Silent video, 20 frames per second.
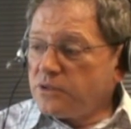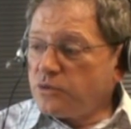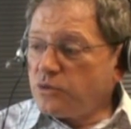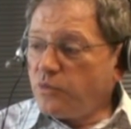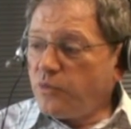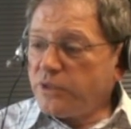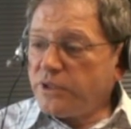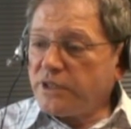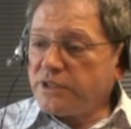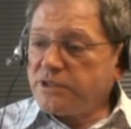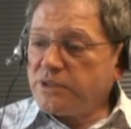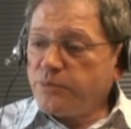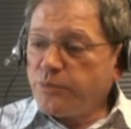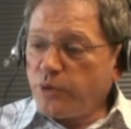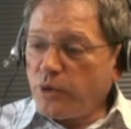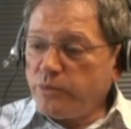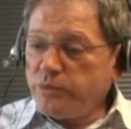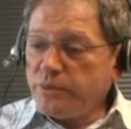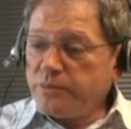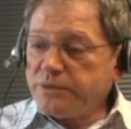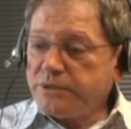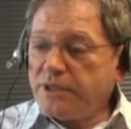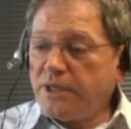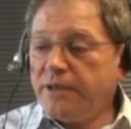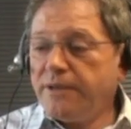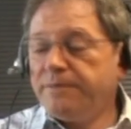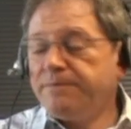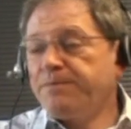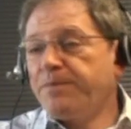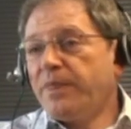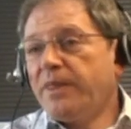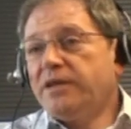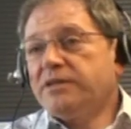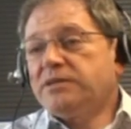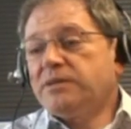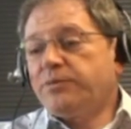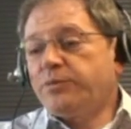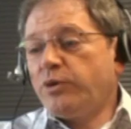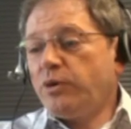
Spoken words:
So what are the problems? The